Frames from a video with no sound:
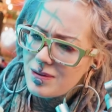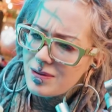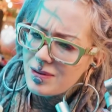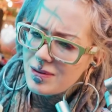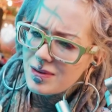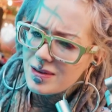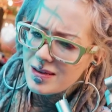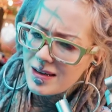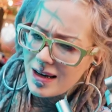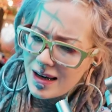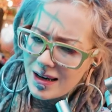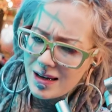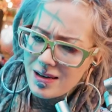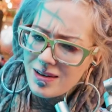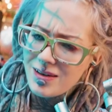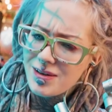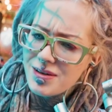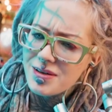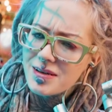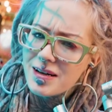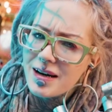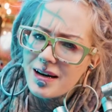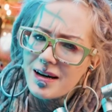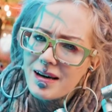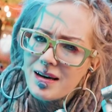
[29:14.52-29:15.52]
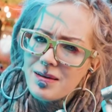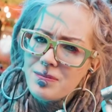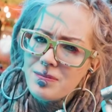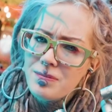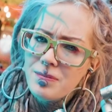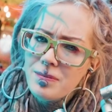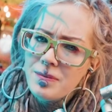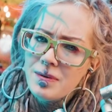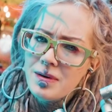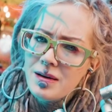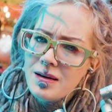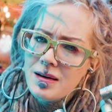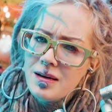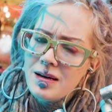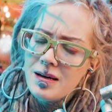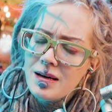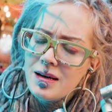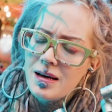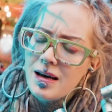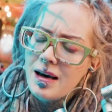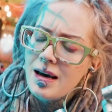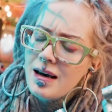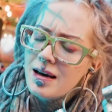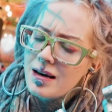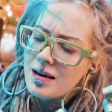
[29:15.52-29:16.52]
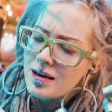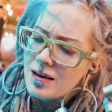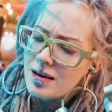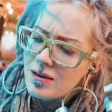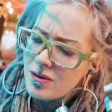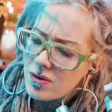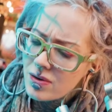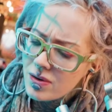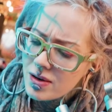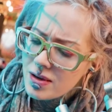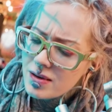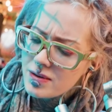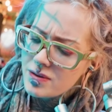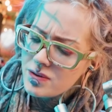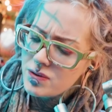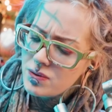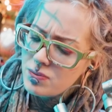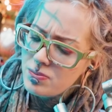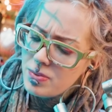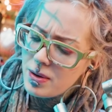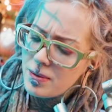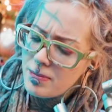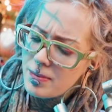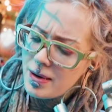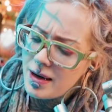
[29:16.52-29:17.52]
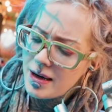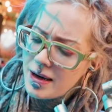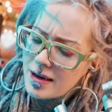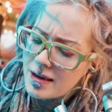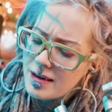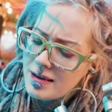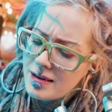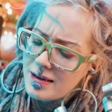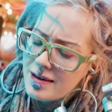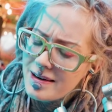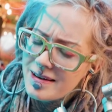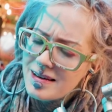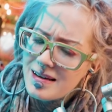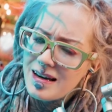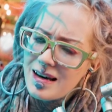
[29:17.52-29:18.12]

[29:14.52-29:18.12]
take your time, go in the supermarket